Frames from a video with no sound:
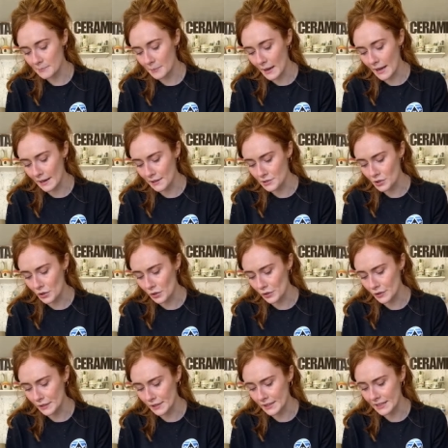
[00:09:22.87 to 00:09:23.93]
bind
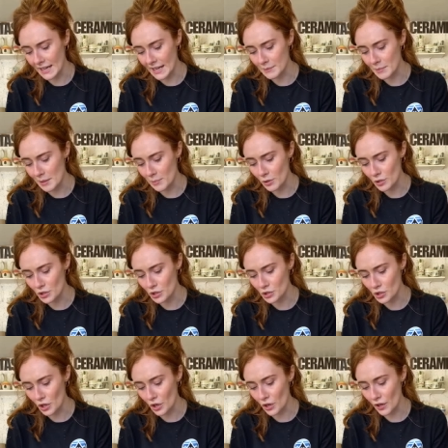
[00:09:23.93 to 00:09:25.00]
on, and then pushing
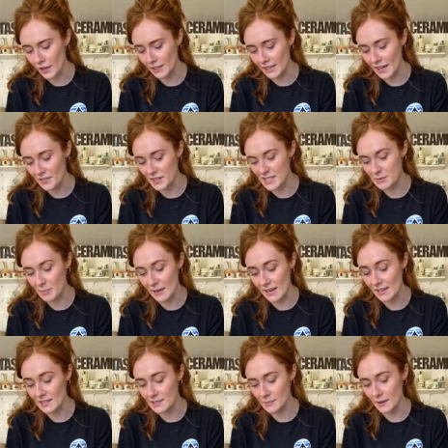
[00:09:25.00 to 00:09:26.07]
down, and the
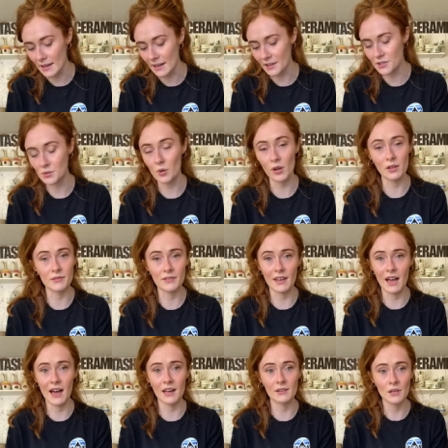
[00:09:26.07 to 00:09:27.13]
speed as well. So all of
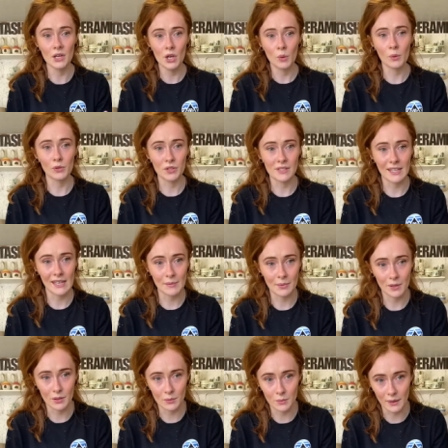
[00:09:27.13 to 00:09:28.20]
that will just keep
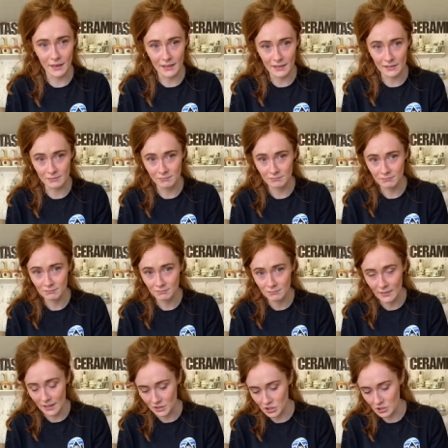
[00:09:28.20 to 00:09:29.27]
it where
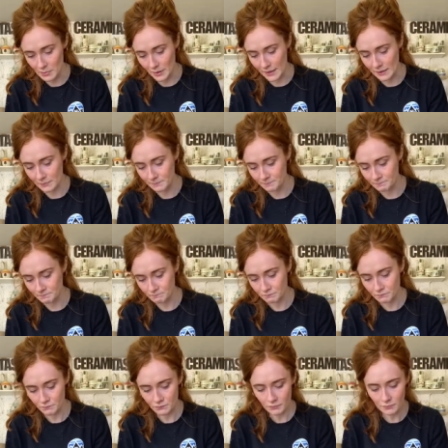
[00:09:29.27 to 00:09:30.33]
it should be.
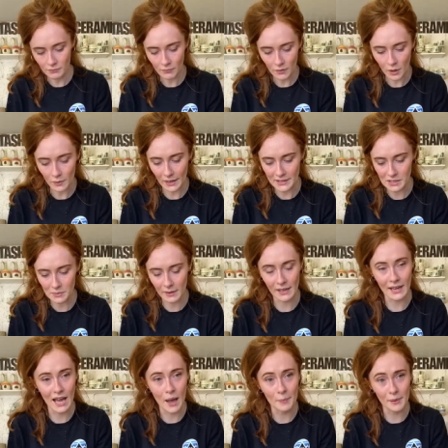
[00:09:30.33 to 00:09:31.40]
Okay, so I'm kind
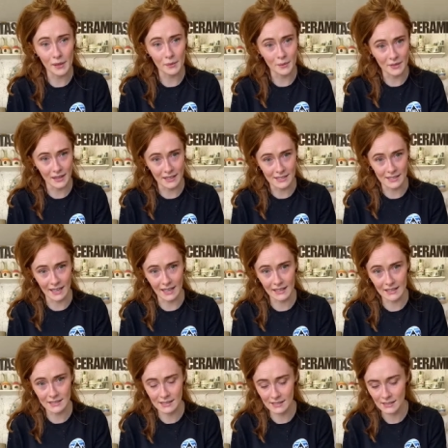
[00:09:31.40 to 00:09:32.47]
of happy with that
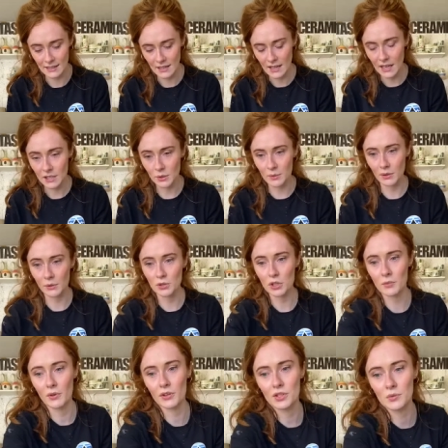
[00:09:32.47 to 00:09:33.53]
size. Don't want to
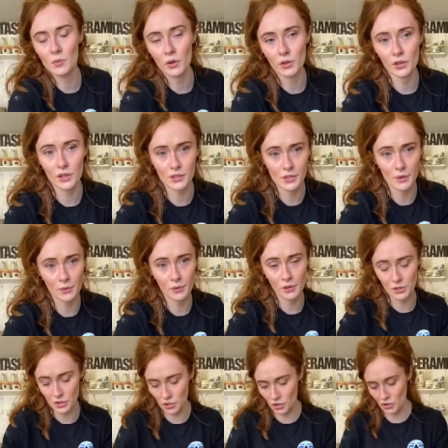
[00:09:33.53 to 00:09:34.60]
go too much smaller, so I'm
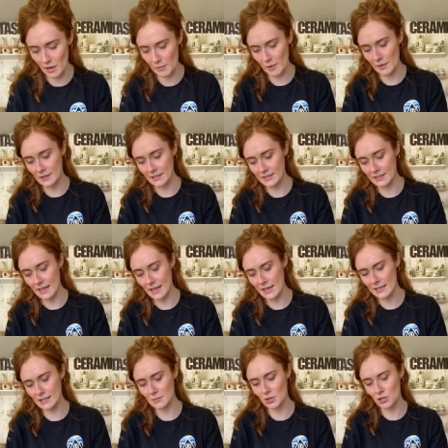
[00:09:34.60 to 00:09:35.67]
going to just trim in the
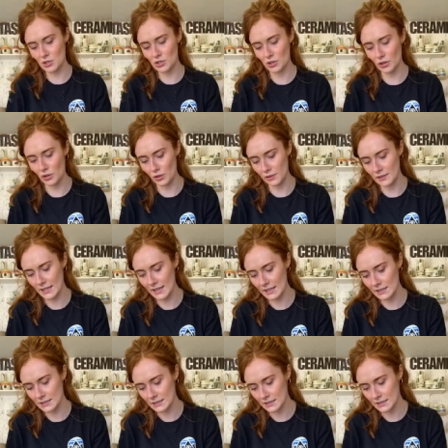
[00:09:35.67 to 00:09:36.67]
sides and make sure it's all neat.